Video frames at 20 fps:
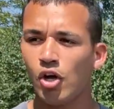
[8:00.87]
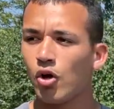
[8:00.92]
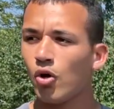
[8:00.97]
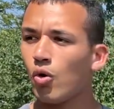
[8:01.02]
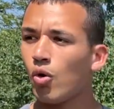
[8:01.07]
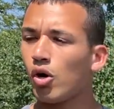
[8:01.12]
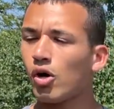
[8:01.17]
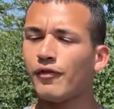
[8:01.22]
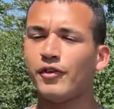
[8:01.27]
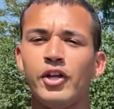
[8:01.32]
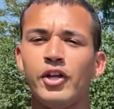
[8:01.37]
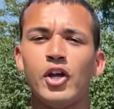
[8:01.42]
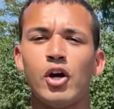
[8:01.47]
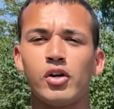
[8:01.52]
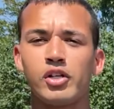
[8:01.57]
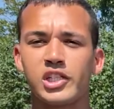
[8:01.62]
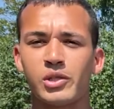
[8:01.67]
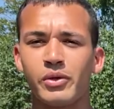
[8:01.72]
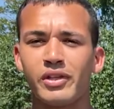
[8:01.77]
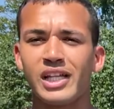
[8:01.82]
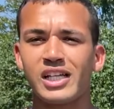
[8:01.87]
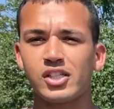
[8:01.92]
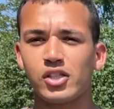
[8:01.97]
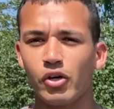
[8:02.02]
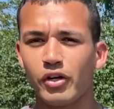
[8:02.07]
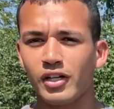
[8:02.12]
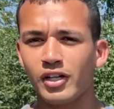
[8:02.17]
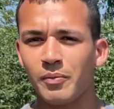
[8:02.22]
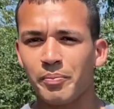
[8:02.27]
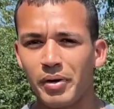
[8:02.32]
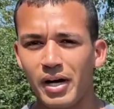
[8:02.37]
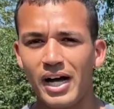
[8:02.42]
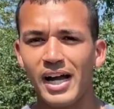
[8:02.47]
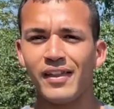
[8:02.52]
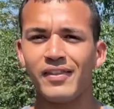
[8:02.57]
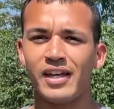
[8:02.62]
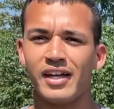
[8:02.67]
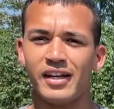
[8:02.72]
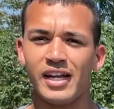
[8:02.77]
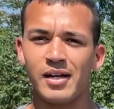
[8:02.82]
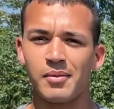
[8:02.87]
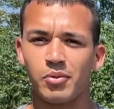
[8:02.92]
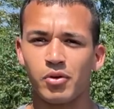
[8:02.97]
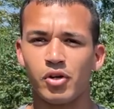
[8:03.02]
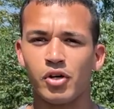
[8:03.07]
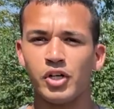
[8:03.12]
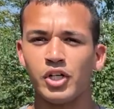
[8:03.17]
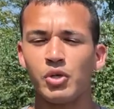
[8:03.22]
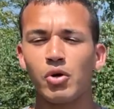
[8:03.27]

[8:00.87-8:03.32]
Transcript: Or know someone that's looking to buy in that neighborhood,